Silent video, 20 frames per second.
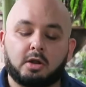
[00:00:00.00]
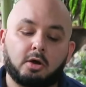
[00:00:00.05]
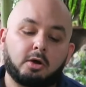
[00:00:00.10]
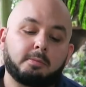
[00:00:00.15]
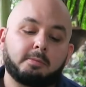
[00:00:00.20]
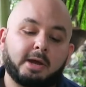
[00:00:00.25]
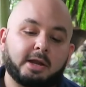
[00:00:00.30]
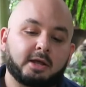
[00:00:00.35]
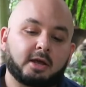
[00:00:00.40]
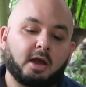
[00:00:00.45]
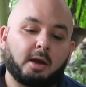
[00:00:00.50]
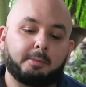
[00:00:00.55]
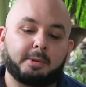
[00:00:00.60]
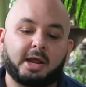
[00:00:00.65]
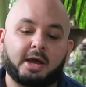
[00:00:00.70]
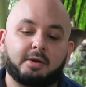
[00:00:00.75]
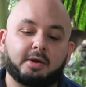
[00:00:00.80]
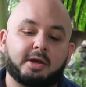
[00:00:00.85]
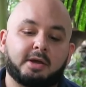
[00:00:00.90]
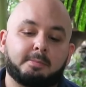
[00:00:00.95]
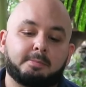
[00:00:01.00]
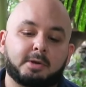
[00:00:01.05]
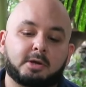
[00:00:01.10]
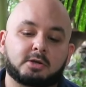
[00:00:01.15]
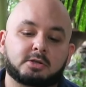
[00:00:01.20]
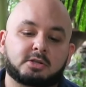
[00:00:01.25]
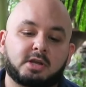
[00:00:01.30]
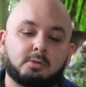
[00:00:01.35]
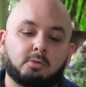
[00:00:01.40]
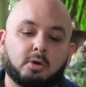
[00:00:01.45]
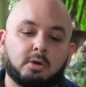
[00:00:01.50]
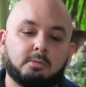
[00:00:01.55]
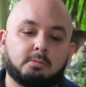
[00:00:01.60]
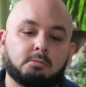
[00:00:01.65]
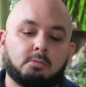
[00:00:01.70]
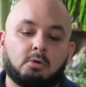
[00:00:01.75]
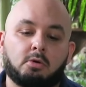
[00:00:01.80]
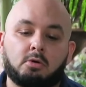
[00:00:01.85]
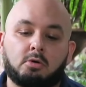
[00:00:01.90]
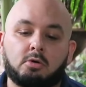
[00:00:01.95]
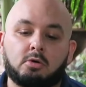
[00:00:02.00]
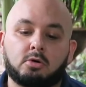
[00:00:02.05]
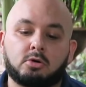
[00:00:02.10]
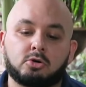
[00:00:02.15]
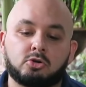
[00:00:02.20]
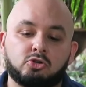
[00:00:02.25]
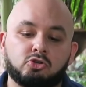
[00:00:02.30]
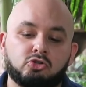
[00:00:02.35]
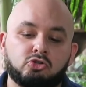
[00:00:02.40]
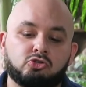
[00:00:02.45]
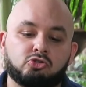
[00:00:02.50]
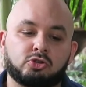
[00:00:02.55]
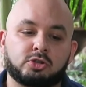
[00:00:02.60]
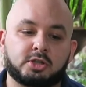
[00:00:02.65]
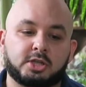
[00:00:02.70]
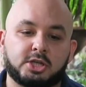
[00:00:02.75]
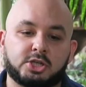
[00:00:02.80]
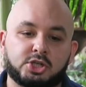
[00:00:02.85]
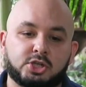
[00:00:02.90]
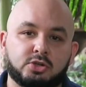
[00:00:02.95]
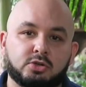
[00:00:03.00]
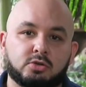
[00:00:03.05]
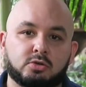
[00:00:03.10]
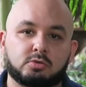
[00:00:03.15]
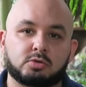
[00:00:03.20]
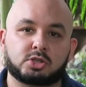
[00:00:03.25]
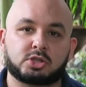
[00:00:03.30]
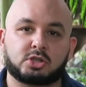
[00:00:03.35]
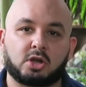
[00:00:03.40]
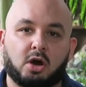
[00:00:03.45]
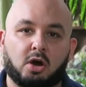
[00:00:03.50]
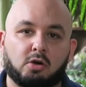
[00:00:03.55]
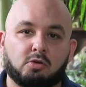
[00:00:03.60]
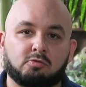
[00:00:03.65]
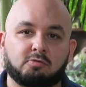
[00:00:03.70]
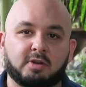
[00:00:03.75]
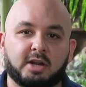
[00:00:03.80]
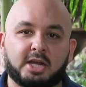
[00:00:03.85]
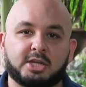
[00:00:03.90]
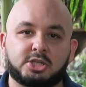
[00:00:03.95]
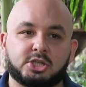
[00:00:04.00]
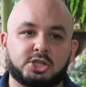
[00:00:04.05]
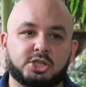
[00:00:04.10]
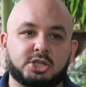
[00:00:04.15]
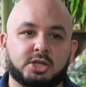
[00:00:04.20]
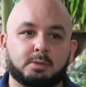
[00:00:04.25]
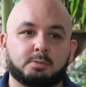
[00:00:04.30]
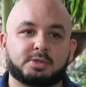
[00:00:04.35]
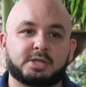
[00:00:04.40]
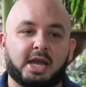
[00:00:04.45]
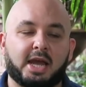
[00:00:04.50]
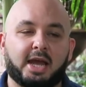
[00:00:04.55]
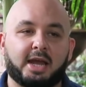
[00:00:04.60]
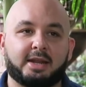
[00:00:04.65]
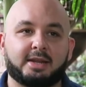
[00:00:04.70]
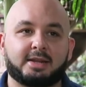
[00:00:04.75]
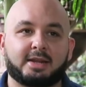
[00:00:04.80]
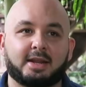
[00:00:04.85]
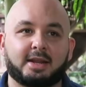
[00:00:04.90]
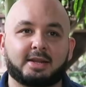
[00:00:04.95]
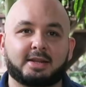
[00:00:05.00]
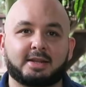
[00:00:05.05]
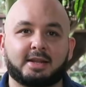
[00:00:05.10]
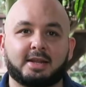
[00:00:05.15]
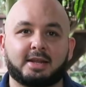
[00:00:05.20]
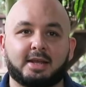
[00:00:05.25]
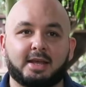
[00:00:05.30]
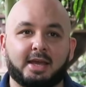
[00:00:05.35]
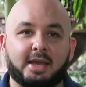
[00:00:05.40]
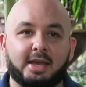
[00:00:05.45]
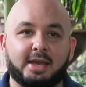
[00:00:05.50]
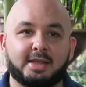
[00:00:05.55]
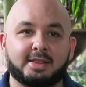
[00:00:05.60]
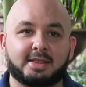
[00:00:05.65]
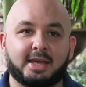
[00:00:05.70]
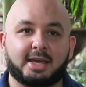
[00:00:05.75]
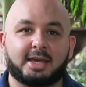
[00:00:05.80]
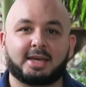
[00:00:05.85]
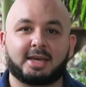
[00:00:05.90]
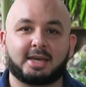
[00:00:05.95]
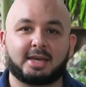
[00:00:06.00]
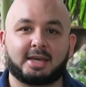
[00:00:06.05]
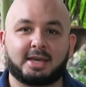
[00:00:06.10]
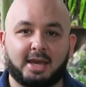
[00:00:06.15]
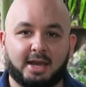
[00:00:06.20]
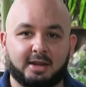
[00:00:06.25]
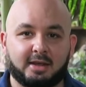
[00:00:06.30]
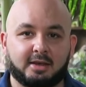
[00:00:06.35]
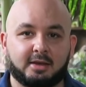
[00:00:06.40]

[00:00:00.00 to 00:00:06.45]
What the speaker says: a lot of men are coming out here because they want more traditional style relationships, and here they can get